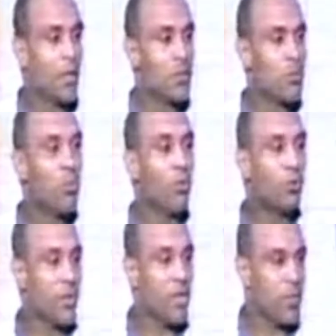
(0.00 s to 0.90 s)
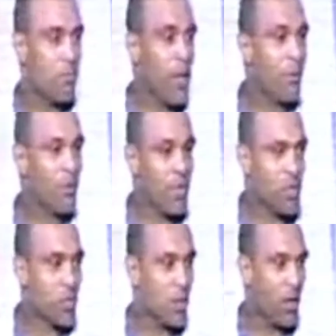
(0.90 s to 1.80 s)
small trees, baby
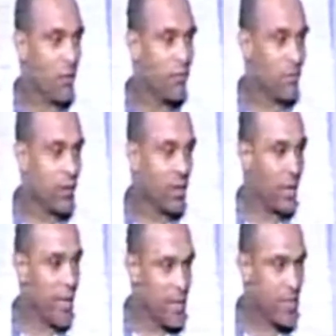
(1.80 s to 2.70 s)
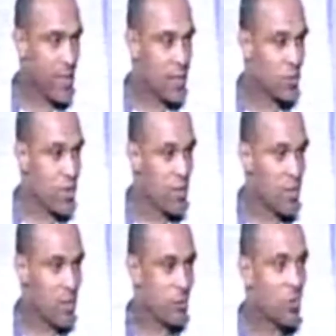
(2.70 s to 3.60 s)
trees of the incense
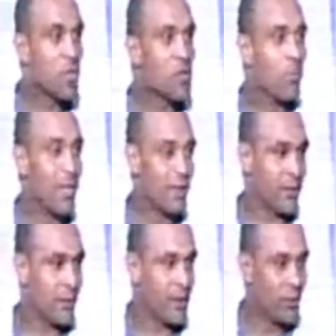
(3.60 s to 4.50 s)
trees, transplanted,